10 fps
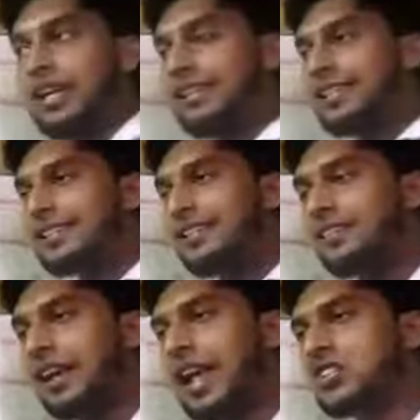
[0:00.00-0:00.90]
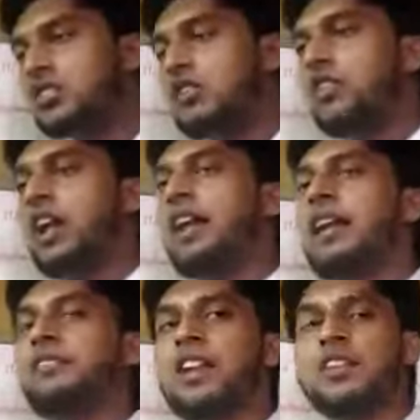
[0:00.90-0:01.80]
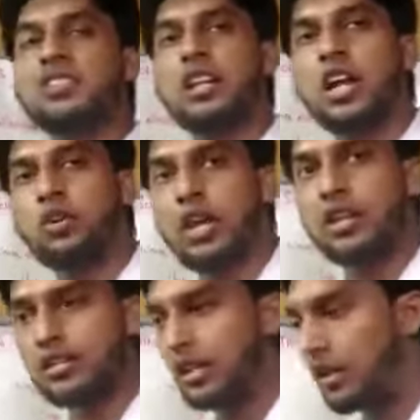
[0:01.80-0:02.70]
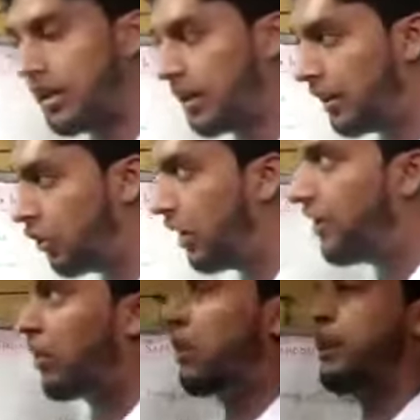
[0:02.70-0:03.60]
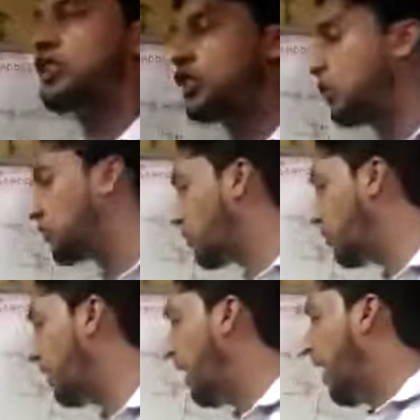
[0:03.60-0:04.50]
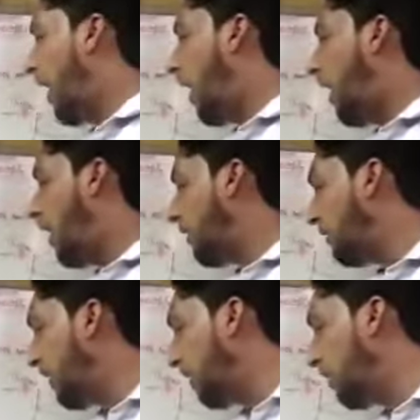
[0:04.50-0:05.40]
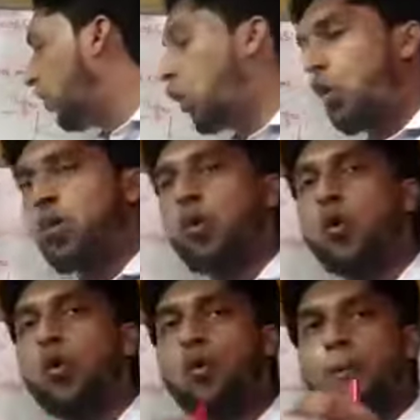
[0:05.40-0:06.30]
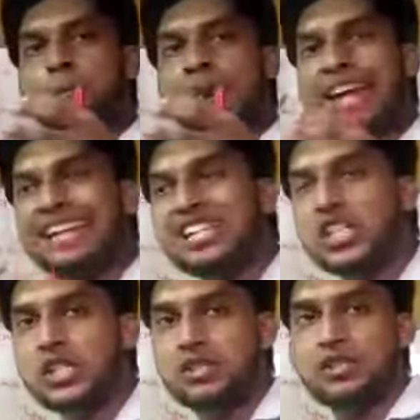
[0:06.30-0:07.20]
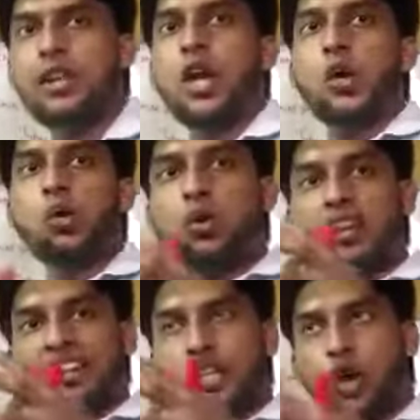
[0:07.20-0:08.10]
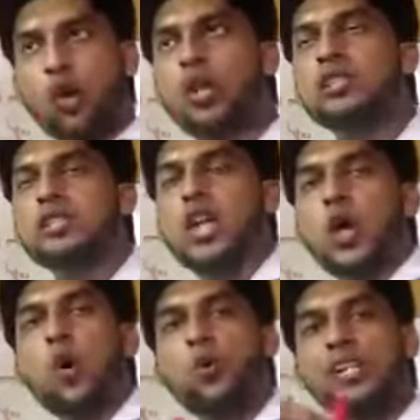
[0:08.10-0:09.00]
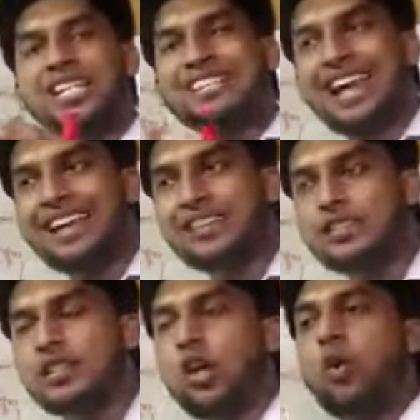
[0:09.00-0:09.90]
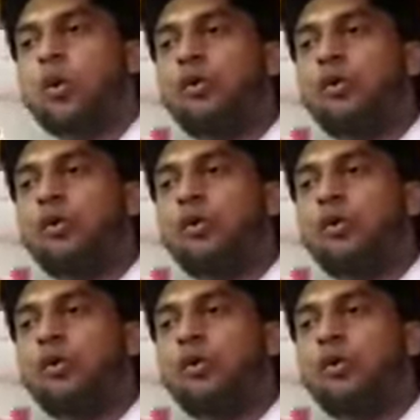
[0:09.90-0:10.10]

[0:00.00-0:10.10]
This international trade and financial regulatory institution are the one who manages, who controls, who designs, who